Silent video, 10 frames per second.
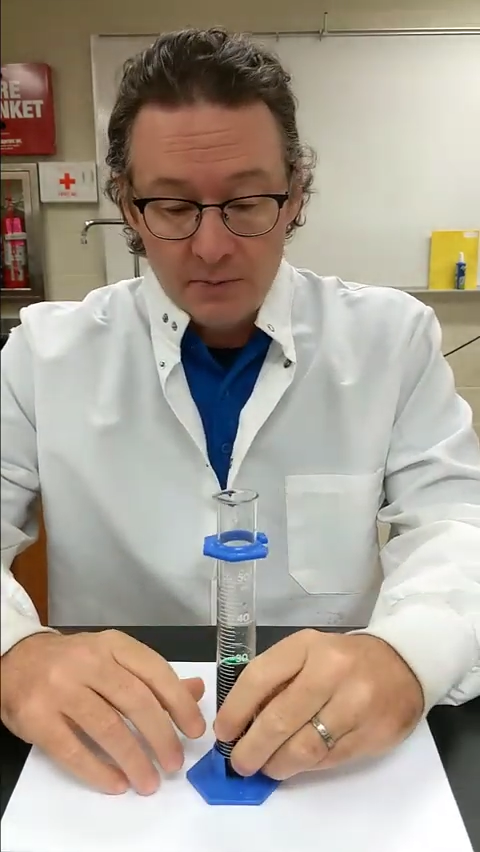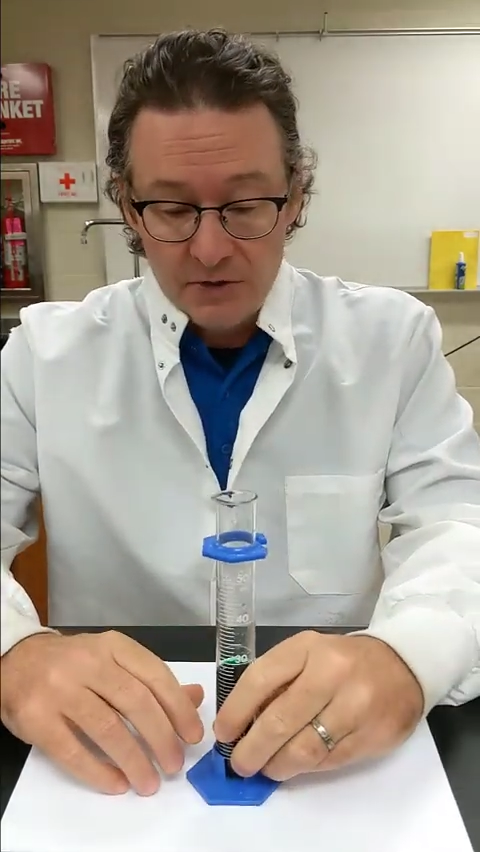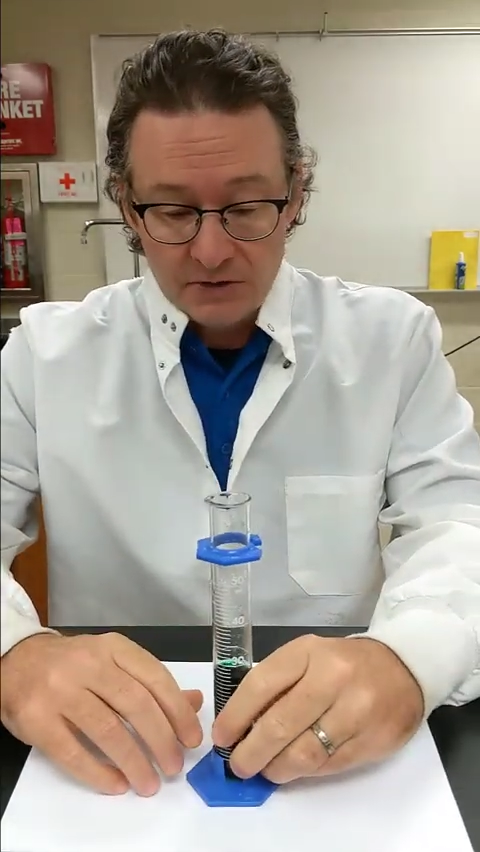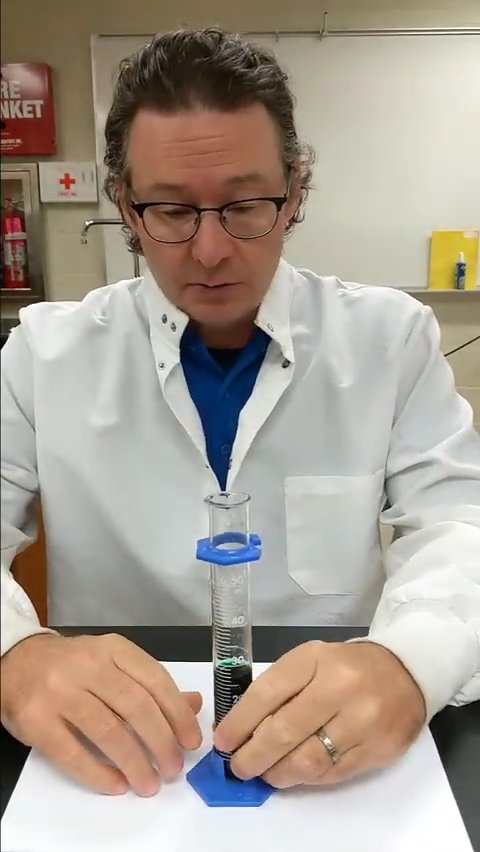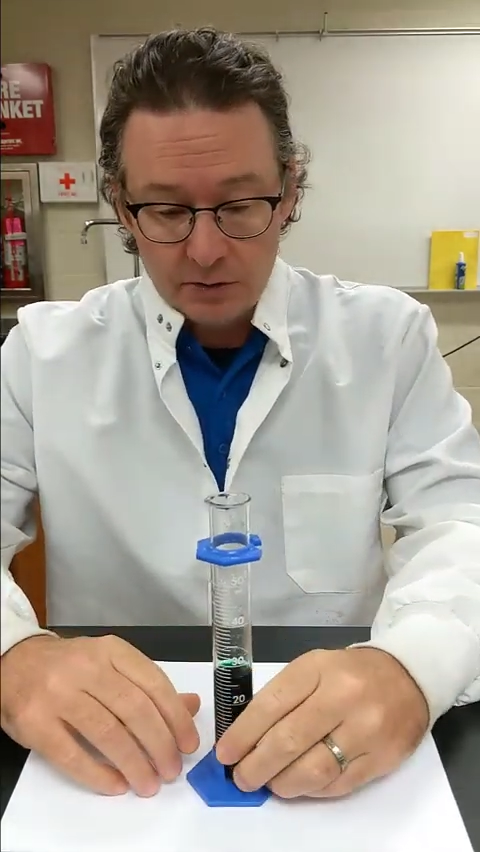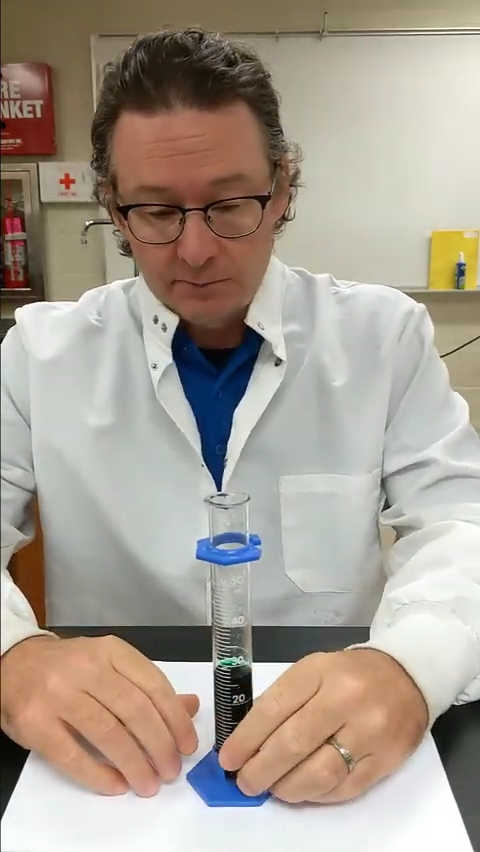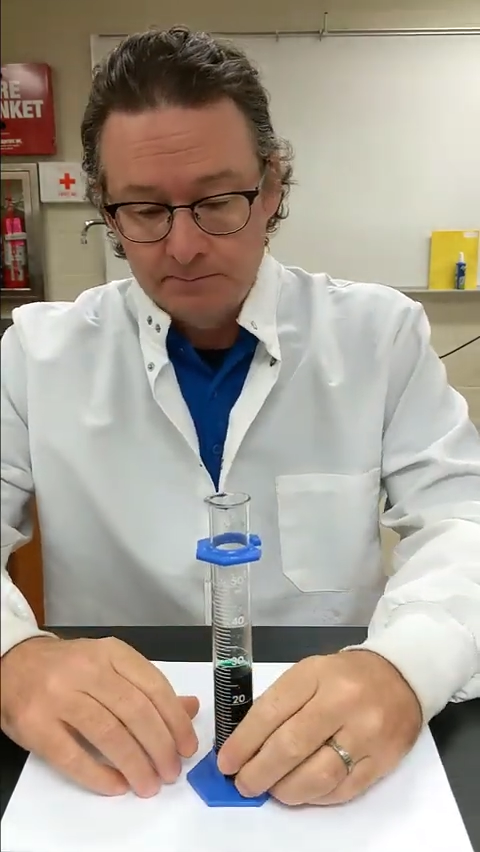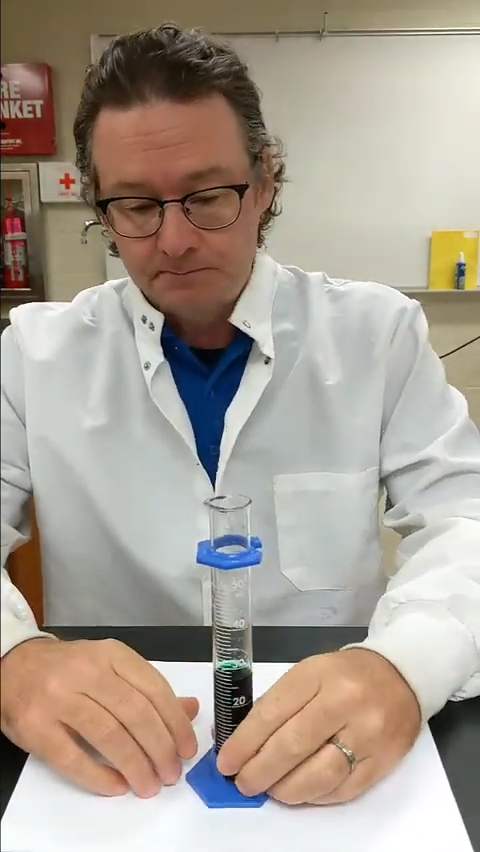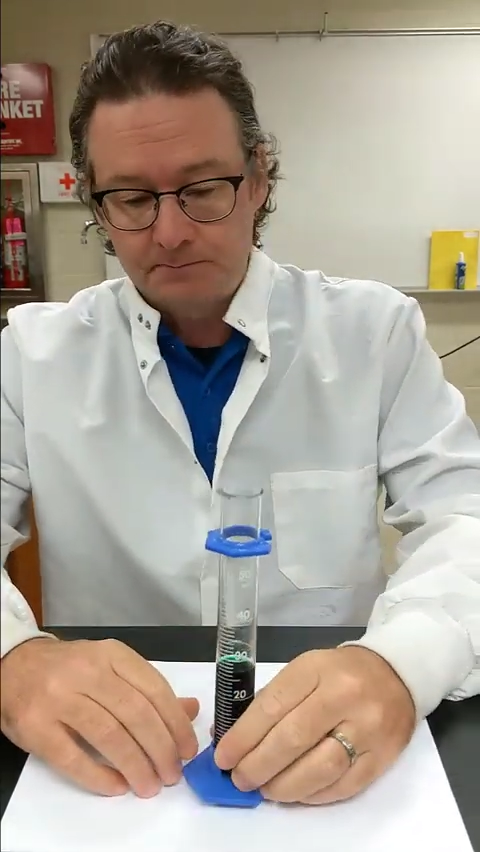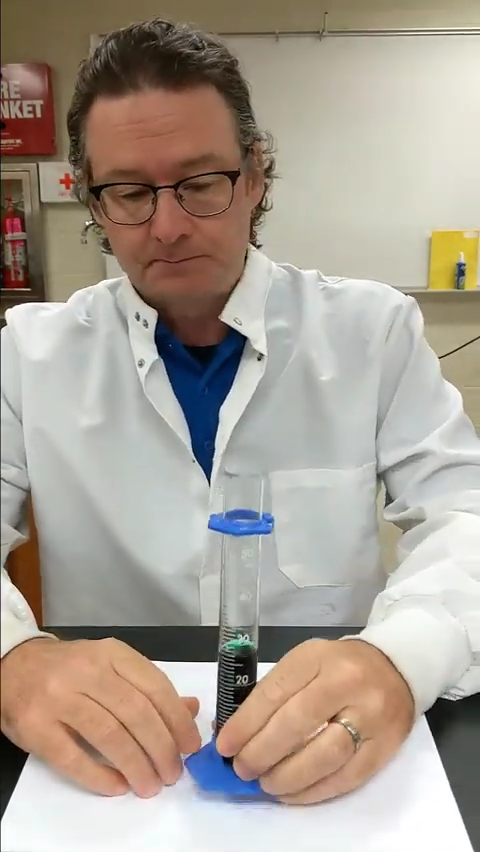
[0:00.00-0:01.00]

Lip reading: This one